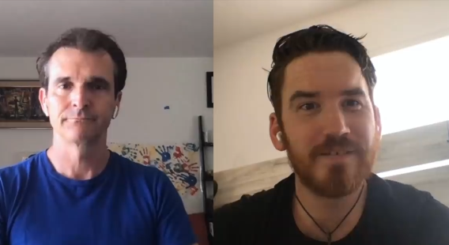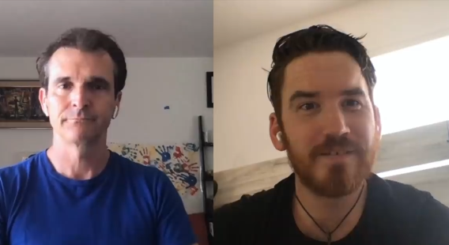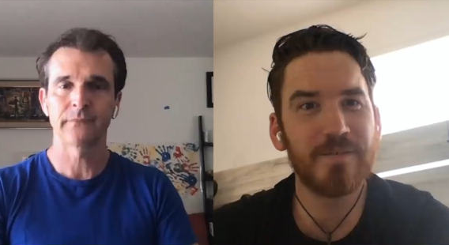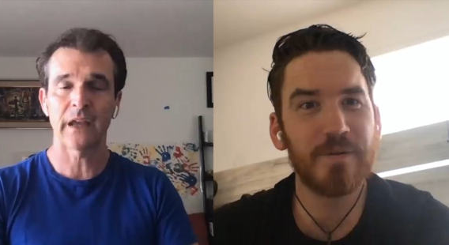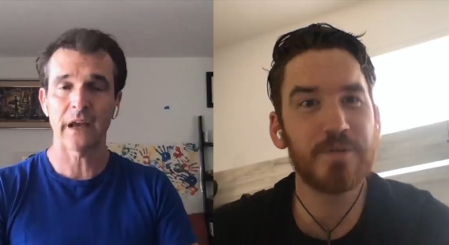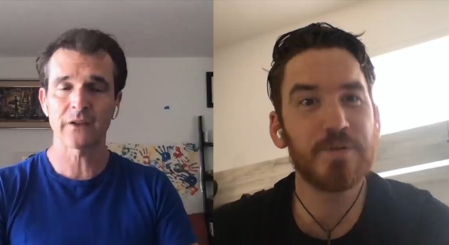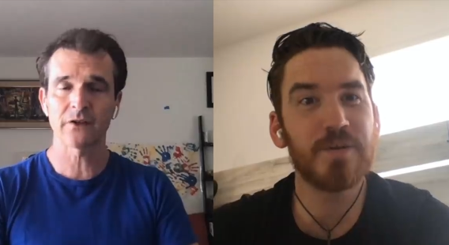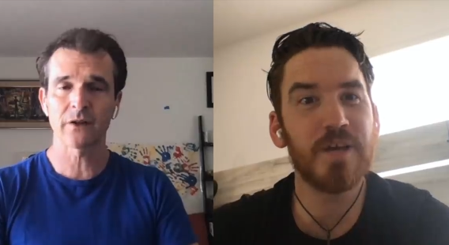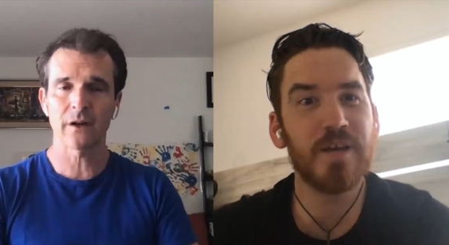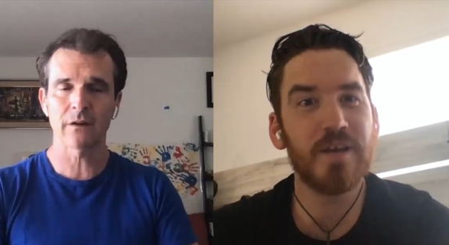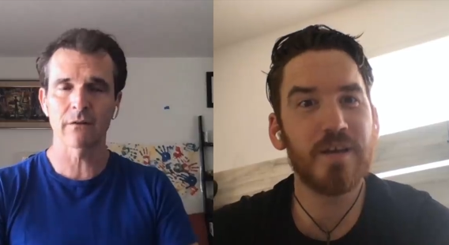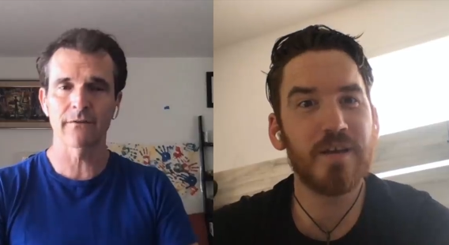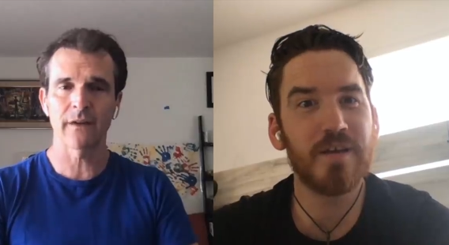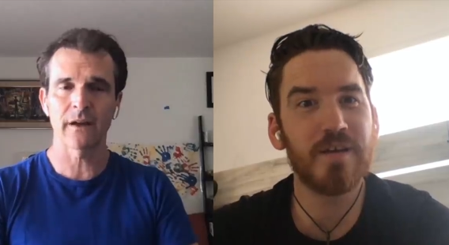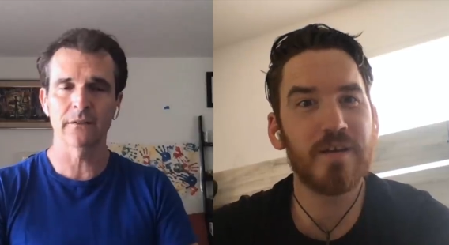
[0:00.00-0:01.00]
Speaker 1: What'd you Yasser say?
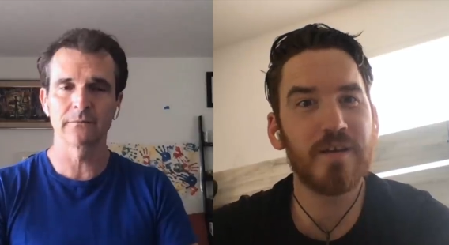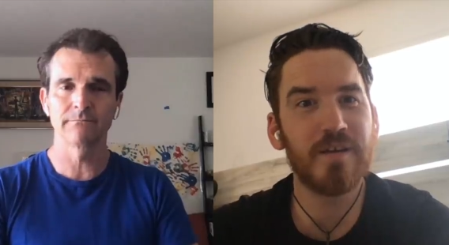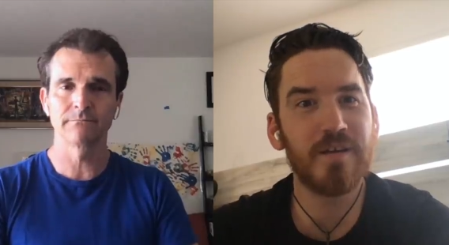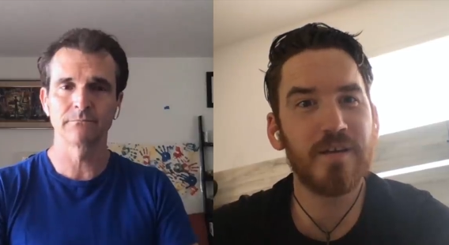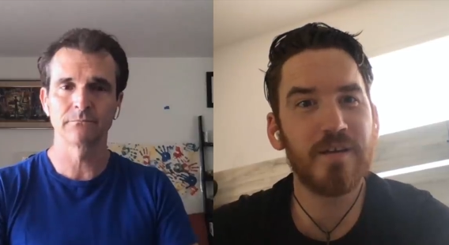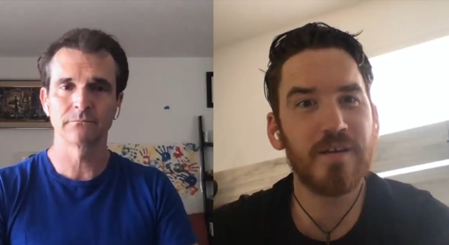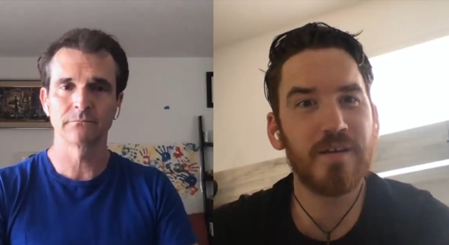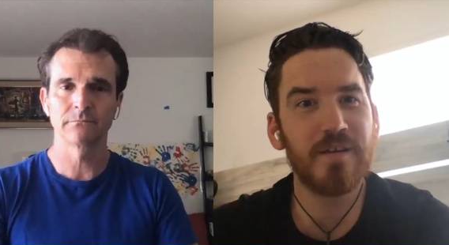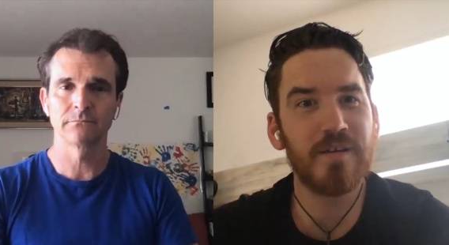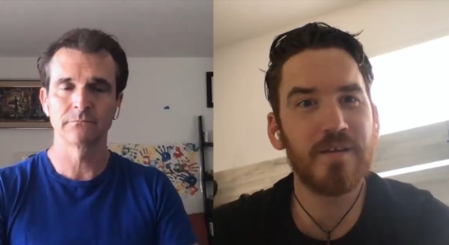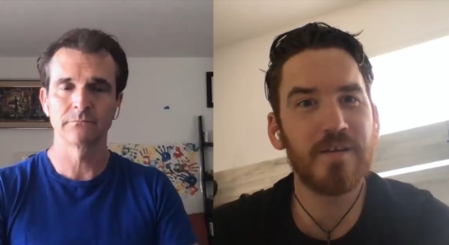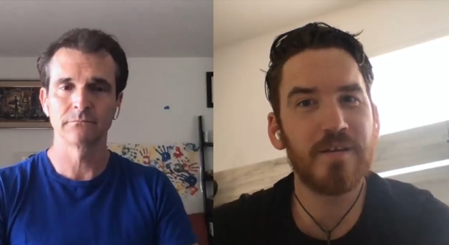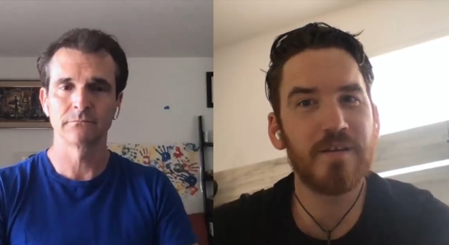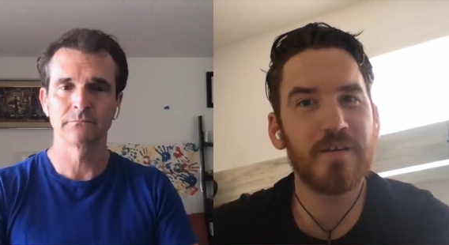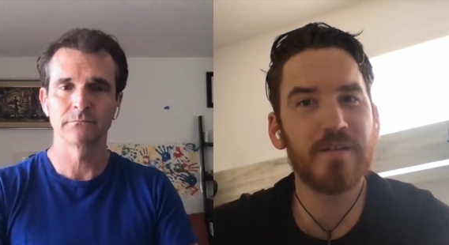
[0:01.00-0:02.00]
Arafat.
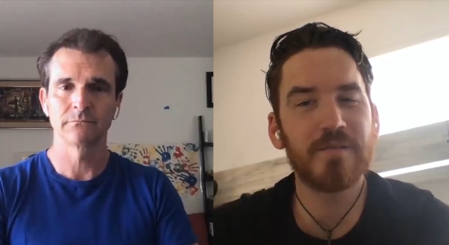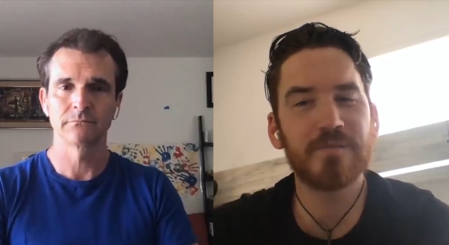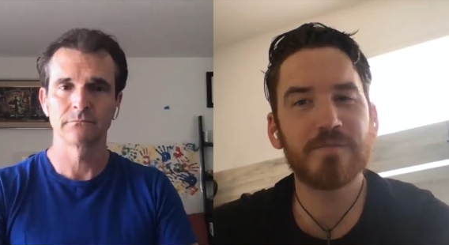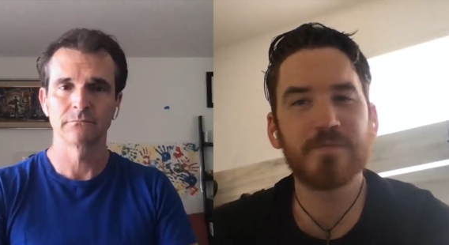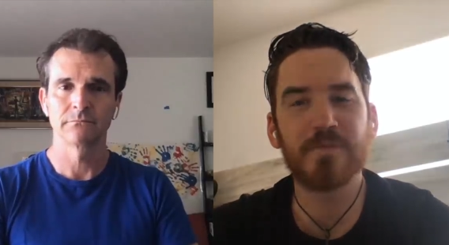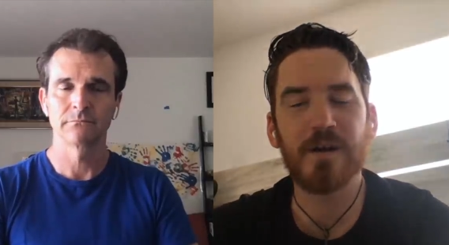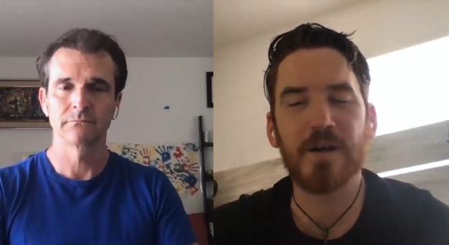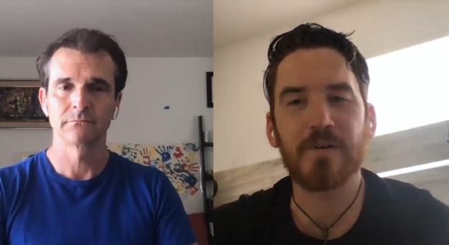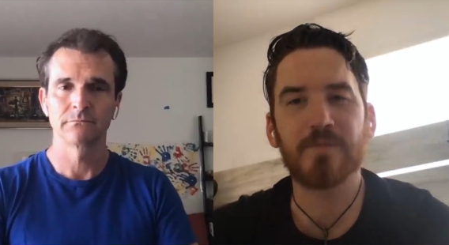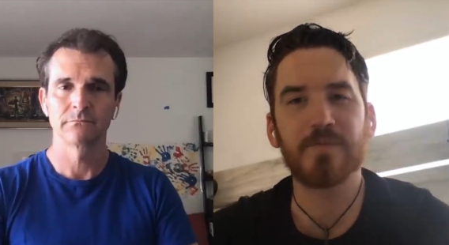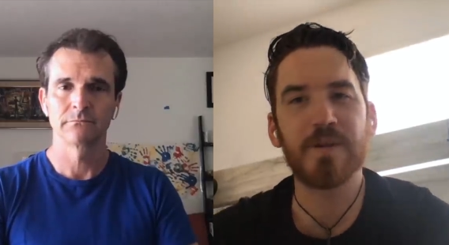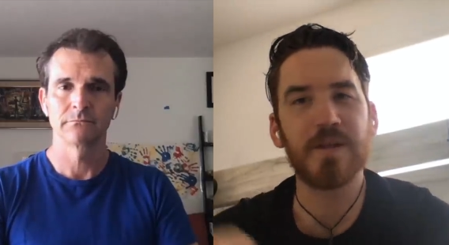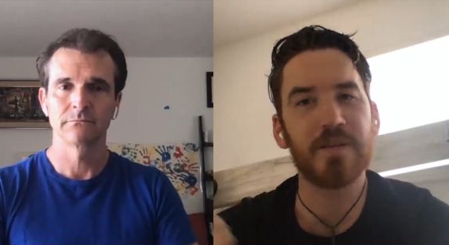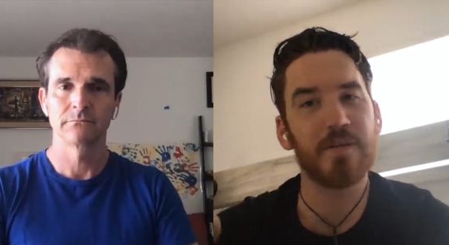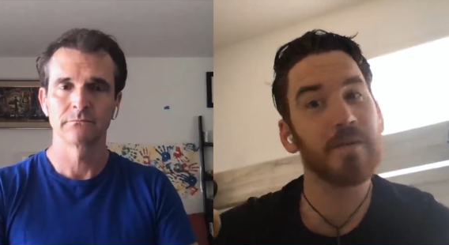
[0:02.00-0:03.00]
Speaker 2: Wow,
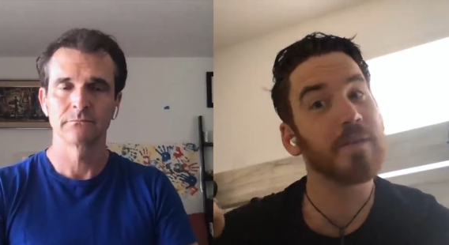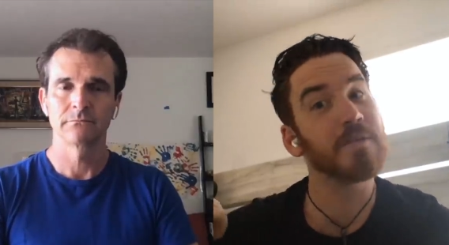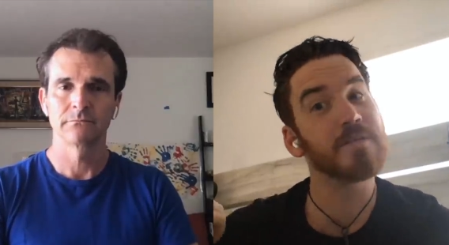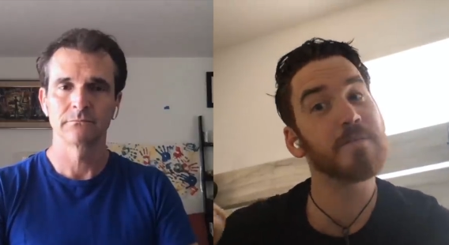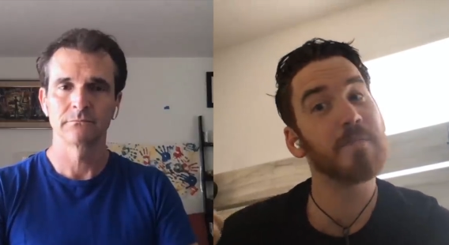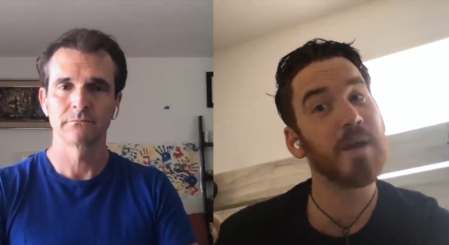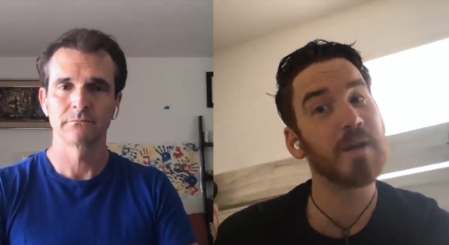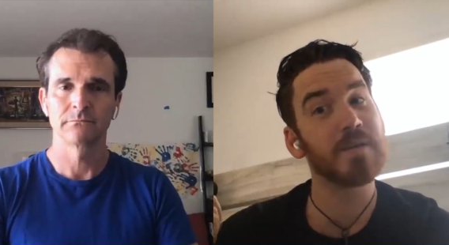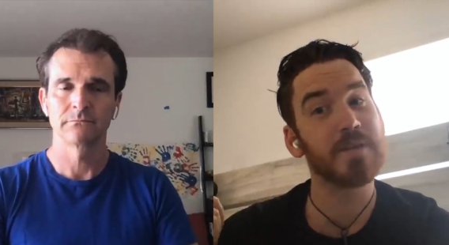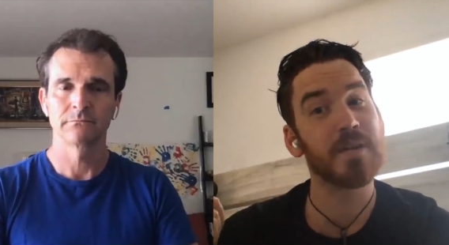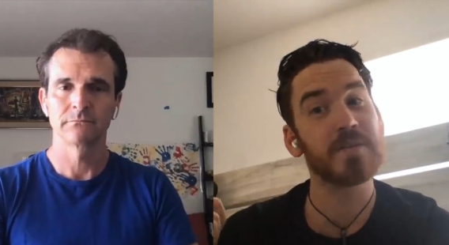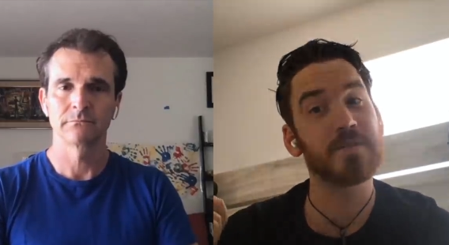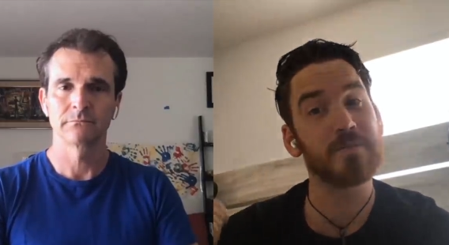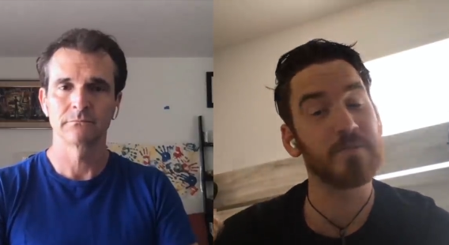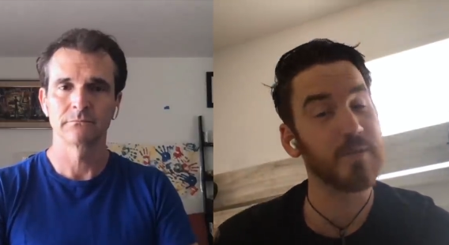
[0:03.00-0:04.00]
Rick, they're going to
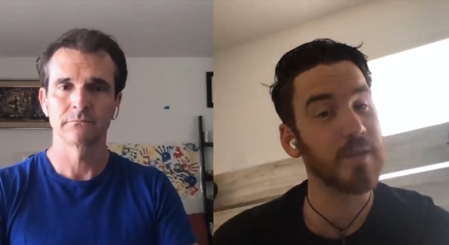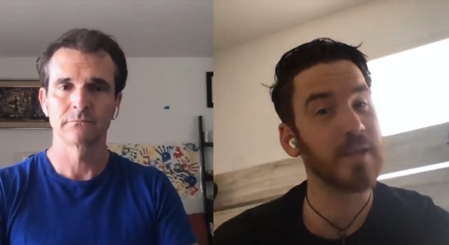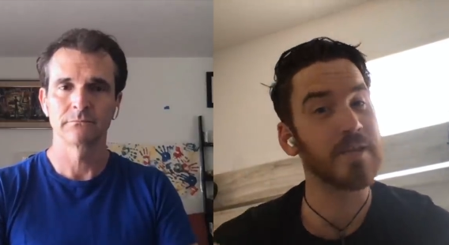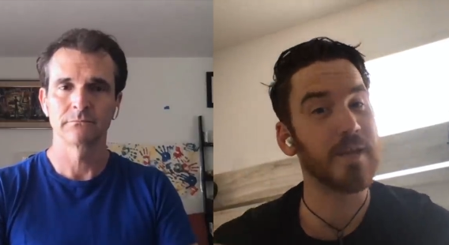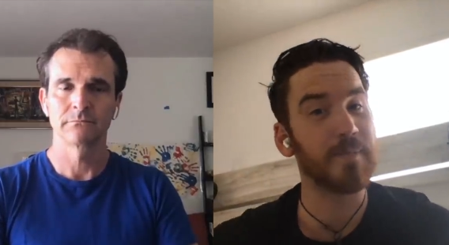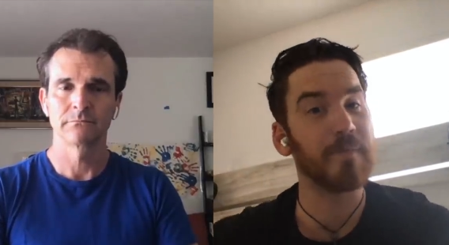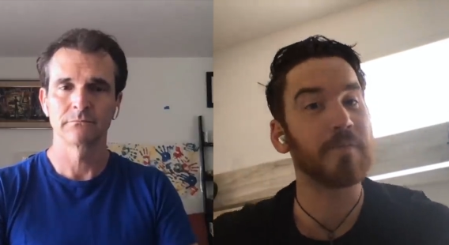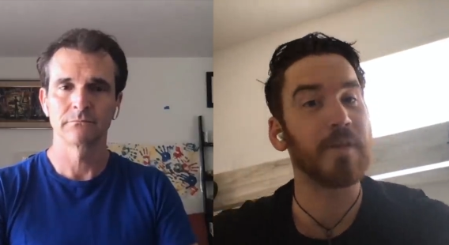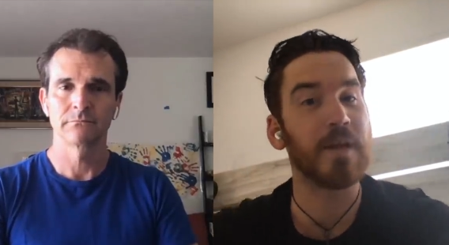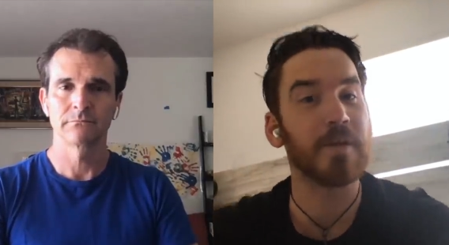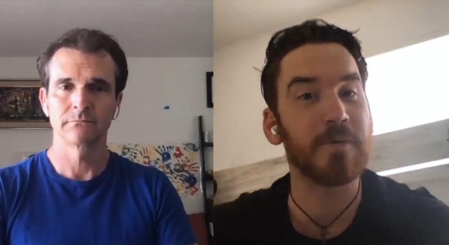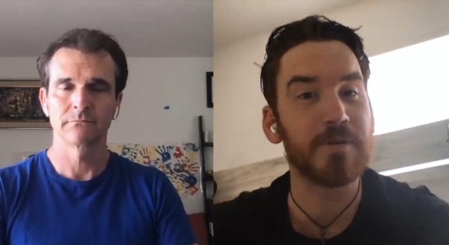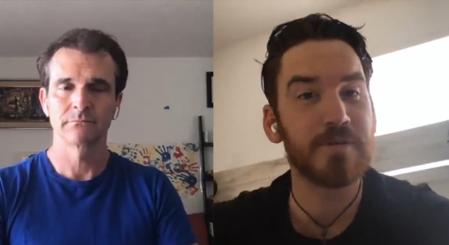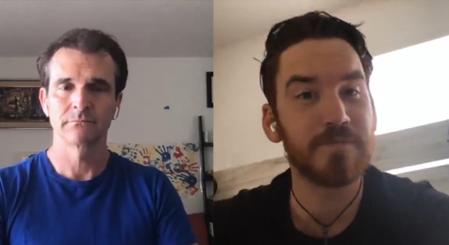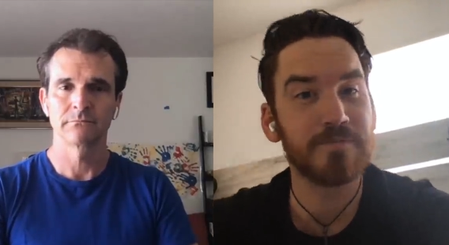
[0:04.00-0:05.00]
demonetize us with that type of language.